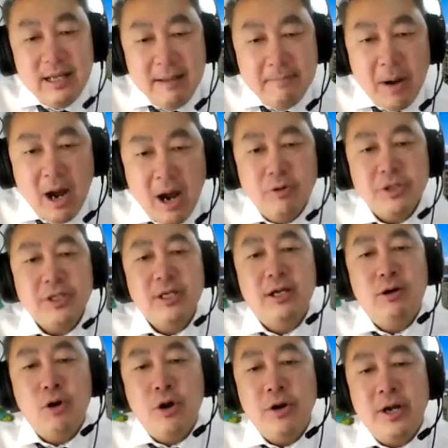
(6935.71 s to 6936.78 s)
It pause,
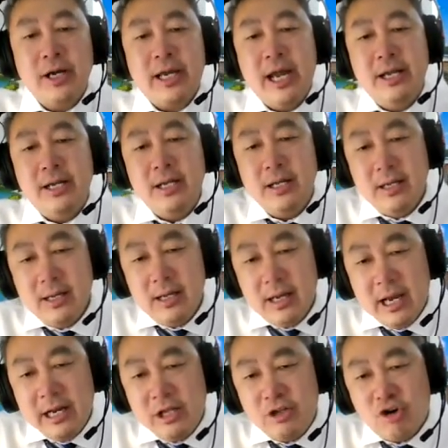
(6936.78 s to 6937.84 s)
learn again,
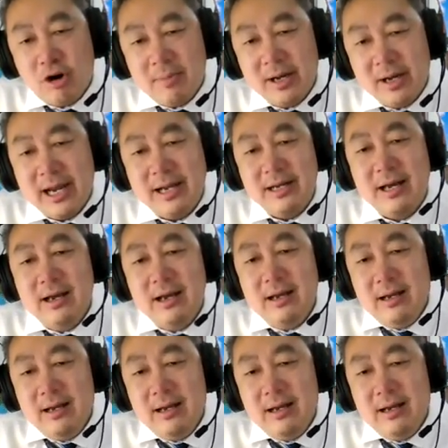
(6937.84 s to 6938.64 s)
and then drop again.